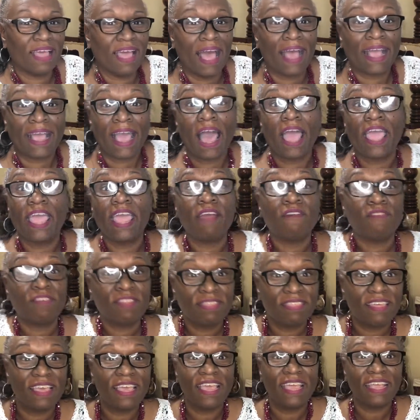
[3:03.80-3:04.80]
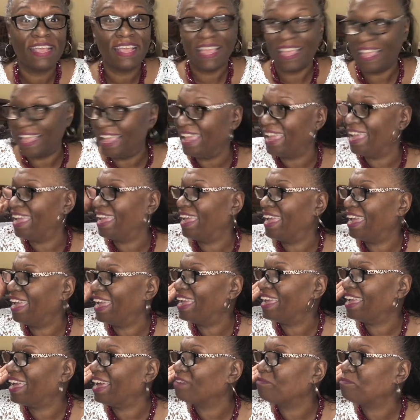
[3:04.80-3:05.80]
I got everything
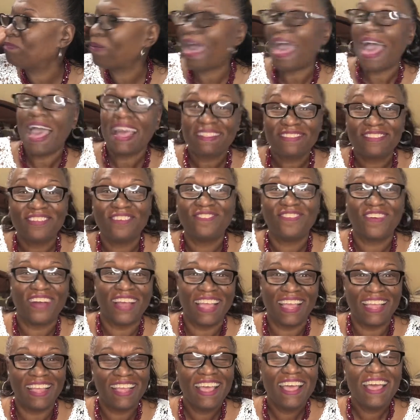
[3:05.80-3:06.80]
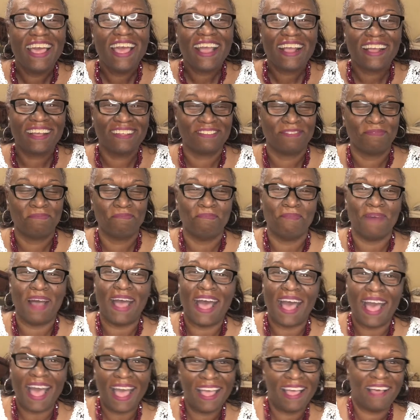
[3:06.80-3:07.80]
packed away, because
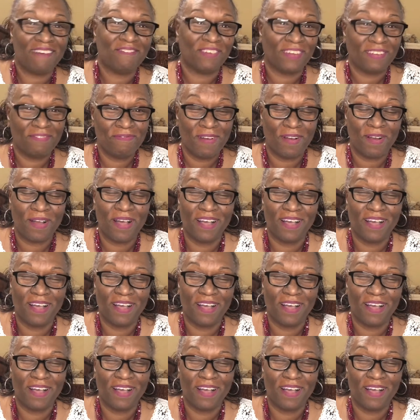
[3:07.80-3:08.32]
I have a,